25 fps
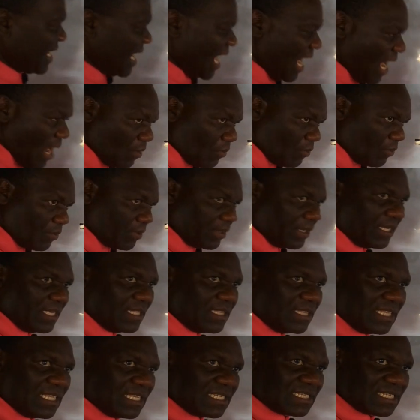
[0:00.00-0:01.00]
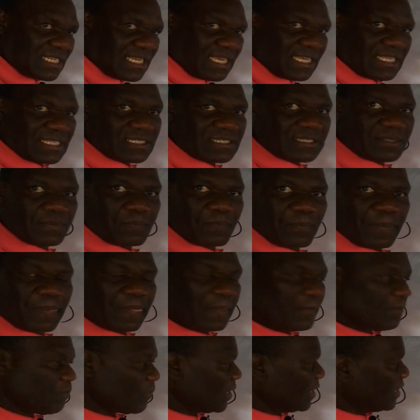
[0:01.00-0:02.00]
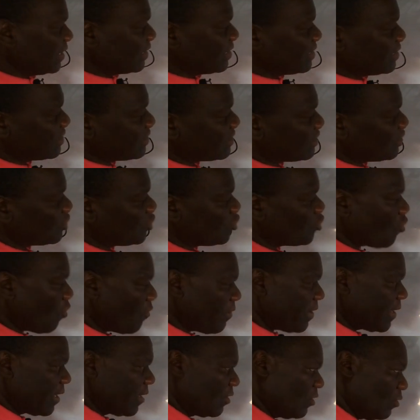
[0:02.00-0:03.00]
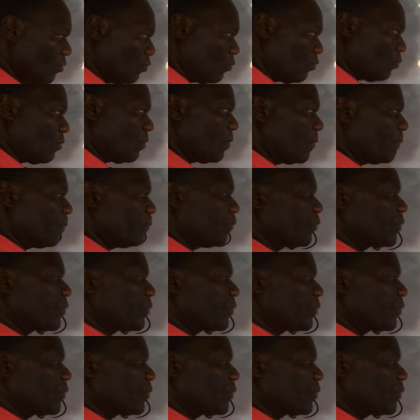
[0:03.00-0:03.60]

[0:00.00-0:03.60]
now, in this case, it is showing you,